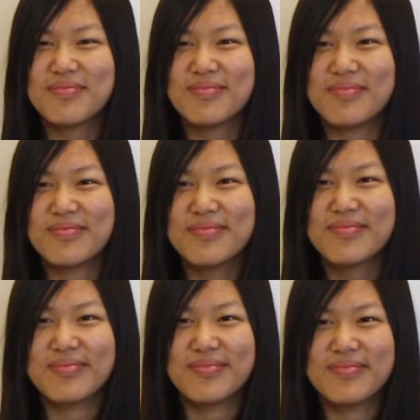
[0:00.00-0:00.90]

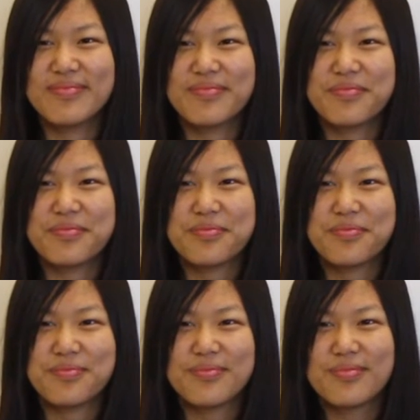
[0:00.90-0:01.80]

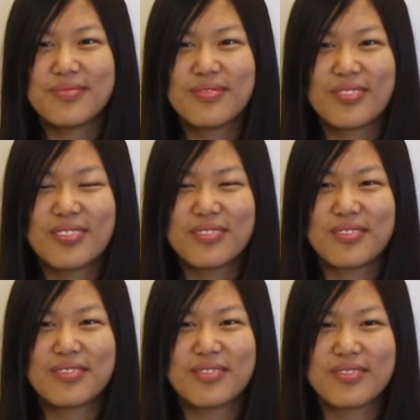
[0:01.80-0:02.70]

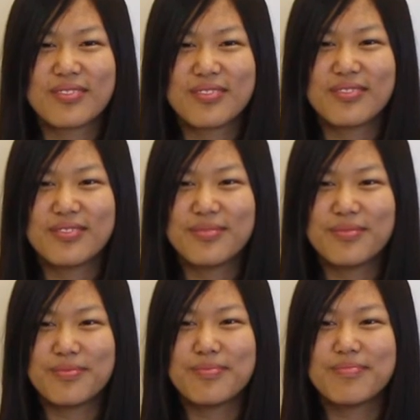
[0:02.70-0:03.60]

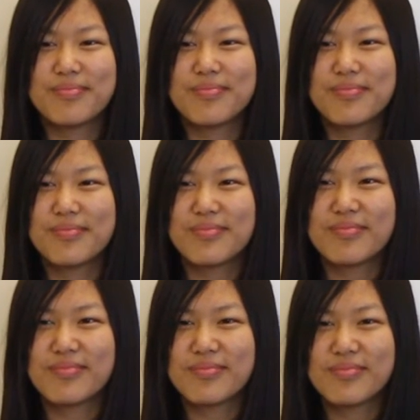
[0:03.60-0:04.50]

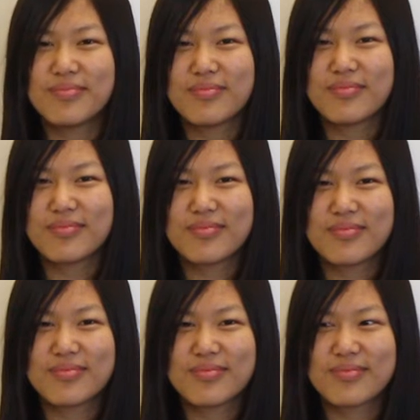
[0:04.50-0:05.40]

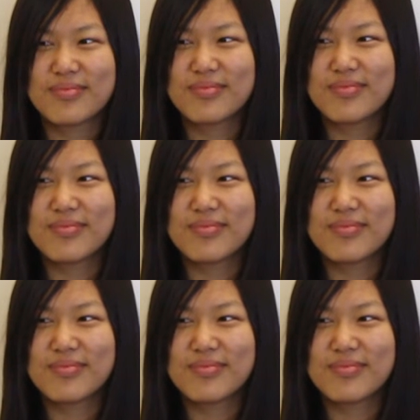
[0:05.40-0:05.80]
(silent)